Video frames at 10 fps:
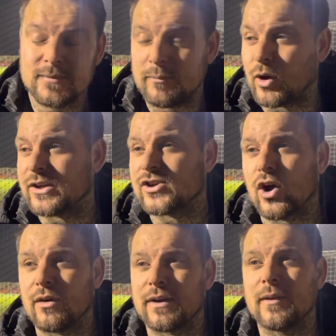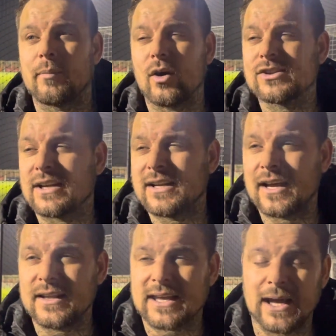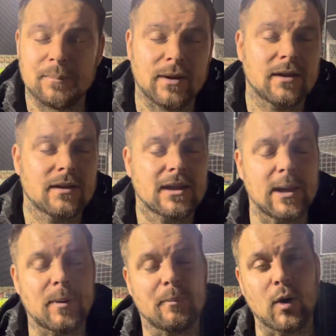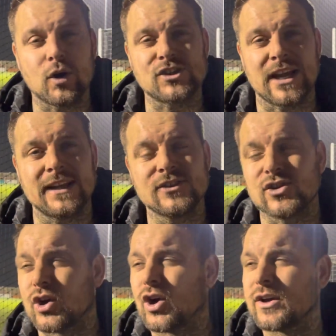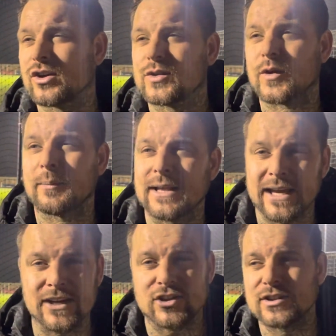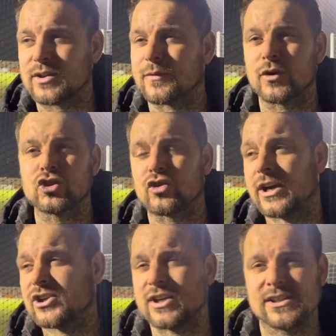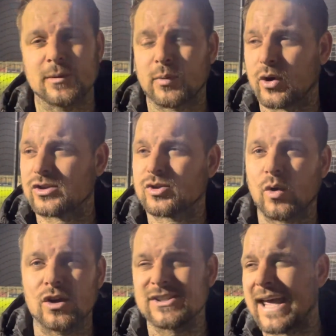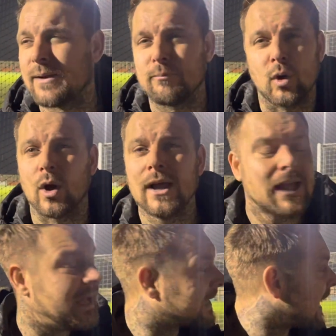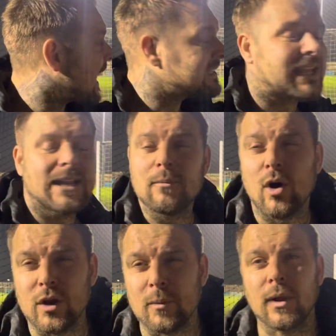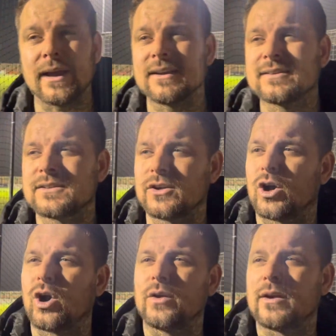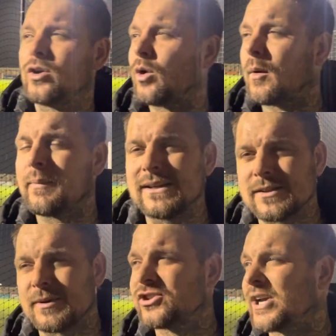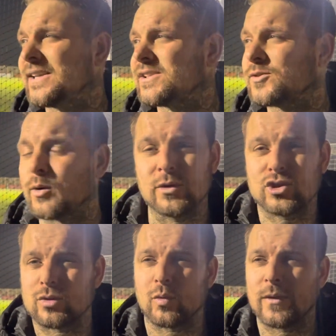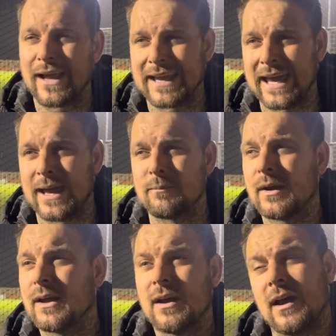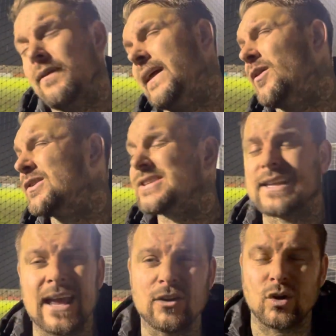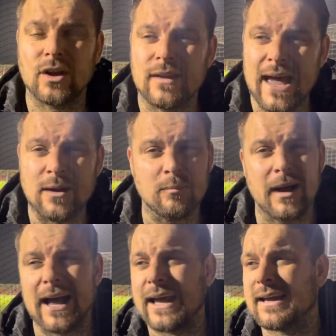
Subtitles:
body's all over in the box, and the keeper pokes it in, so it goes from elation to frustration, I suppose, towards the end. But I can't ask any more of the players, that no one means to miss chances, but we should have won that game. And then obviously they get done at the end by